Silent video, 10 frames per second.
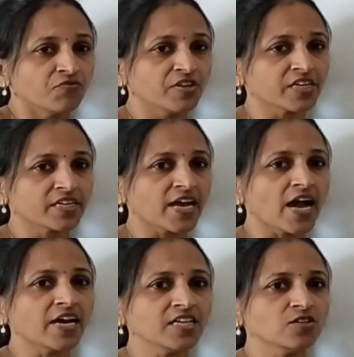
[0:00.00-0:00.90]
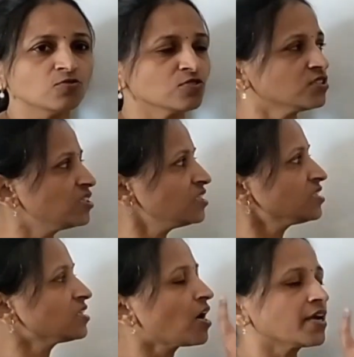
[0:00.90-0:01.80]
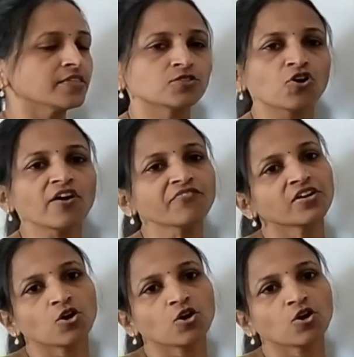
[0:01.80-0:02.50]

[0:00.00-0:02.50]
we can use this size of